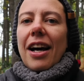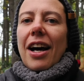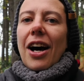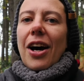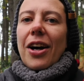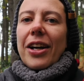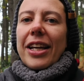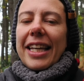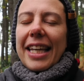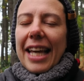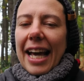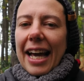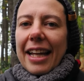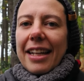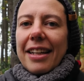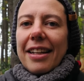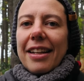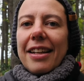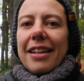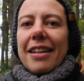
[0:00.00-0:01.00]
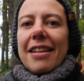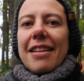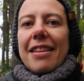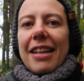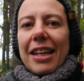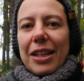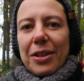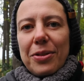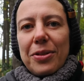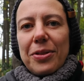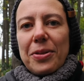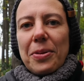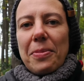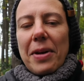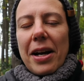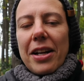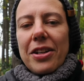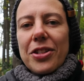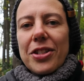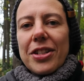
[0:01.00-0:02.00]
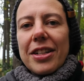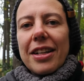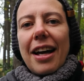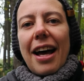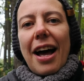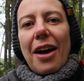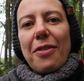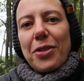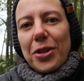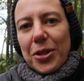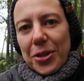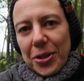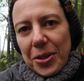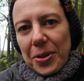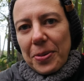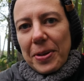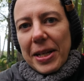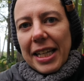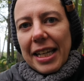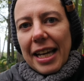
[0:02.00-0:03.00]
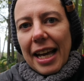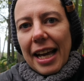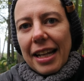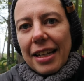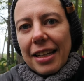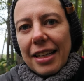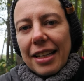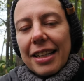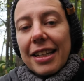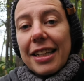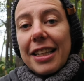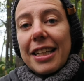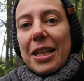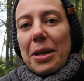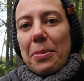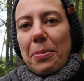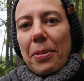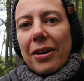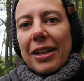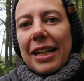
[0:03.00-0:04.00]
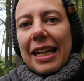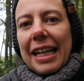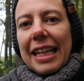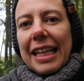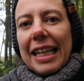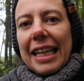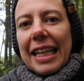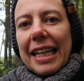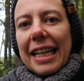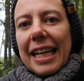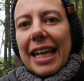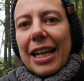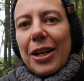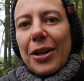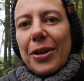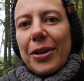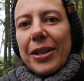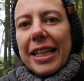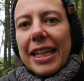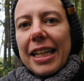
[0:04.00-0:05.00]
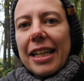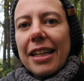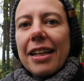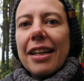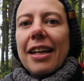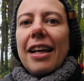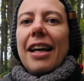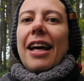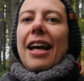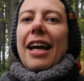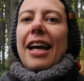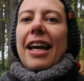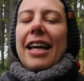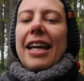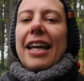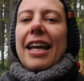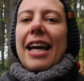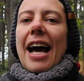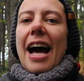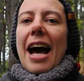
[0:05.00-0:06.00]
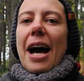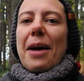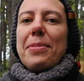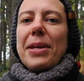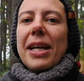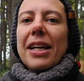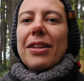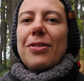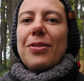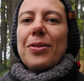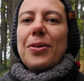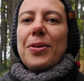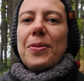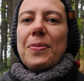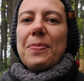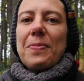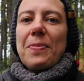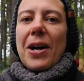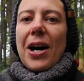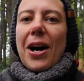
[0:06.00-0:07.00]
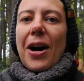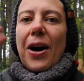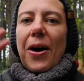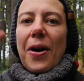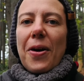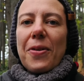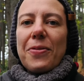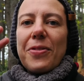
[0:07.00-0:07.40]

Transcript: Again, thank you so much. Have a good weekend. Keep on clicking and learning. Et à bientôt. Au